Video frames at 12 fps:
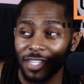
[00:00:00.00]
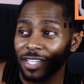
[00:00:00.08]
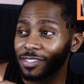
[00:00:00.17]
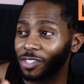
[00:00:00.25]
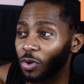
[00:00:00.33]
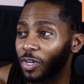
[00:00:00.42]

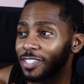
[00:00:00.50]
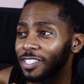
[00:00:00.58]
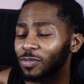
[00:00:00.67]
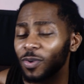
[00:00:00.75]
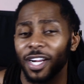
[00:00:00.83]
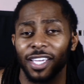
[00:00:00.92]
So this is
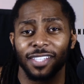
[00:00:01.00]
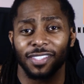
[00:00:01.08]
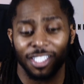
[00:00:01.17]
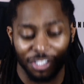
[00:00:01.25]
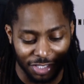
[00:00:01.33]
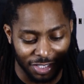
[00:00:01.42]
where it gets
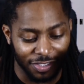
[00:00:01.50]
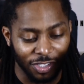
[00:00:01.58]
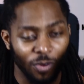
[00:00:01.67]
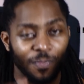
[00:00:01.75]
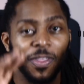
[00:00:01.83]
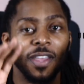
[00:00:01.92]
interesting.
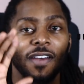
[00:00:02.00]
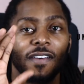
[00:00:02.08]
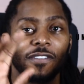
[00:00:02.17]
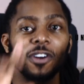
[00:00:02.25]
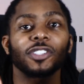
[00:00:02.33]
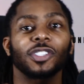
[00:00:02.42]
So
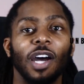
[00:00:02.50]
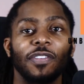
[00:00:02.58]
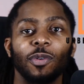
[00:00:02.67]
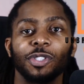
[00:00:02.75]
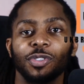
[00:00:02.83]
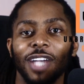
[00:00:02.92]
first off, I
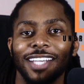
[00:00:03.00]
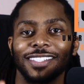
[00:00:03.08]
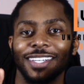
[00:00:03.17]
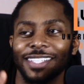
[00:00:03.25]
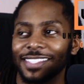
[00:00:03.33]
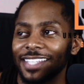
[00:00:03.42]
want you guys to
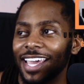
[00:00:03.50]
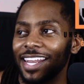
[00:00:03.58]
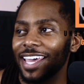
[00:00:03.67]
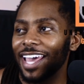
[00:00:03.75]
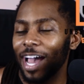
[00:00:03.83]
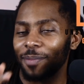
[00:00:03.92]
understand
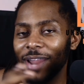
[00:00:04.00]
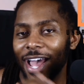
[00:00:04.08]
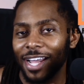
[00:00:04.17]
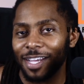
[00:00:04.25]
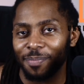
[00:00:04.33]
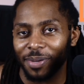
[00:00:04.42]
that I'm
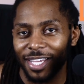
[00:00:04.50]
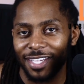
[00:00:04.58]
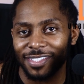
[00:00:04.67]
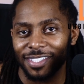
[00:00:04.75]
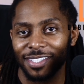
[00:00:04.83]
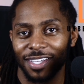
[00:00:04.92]
not
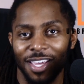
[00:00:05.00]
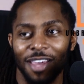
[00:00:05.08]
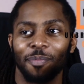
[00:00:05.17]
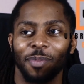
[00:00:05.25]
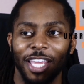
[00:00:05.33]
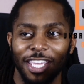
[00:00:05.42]
complacent,
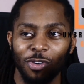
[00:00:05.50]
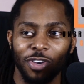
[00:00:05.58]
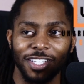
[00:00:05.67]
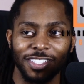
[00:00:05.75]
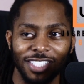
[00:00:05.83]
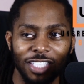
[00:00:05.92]
but you can
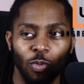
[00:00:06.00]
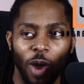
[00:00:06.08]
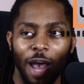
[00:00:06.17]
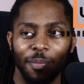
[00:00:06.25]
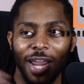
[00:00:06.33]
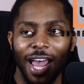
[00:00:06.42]
see why
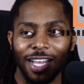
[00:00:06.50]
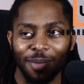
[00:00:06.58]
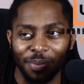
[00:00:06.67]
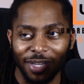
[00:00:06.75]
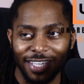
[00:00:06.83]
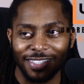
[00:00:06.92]
I'm not
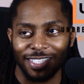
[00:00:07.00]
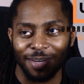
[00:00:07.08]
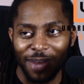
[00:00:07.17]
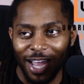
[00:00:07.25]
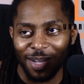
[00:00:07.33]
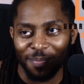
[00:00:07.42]
complacent. I'm
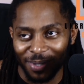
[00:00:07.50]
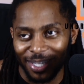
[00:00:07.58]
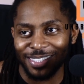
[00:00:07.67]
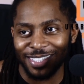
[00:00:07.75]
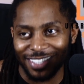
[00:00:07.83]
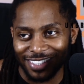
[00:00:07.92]
not
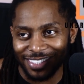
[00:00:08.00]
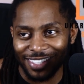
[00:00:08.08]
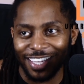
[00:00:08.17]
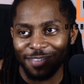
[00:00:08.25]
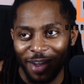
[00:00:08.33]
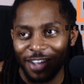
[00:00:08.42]
complacent because look
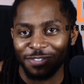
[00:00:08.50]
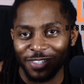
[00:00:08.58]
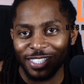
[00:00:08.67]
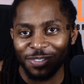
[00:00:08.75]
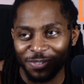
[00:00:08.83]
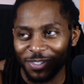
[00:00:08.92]
at my
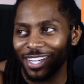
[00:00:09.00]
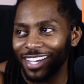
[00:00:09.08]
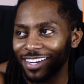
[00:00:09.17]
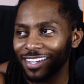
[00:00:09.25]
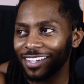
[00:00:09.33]
freaking friend.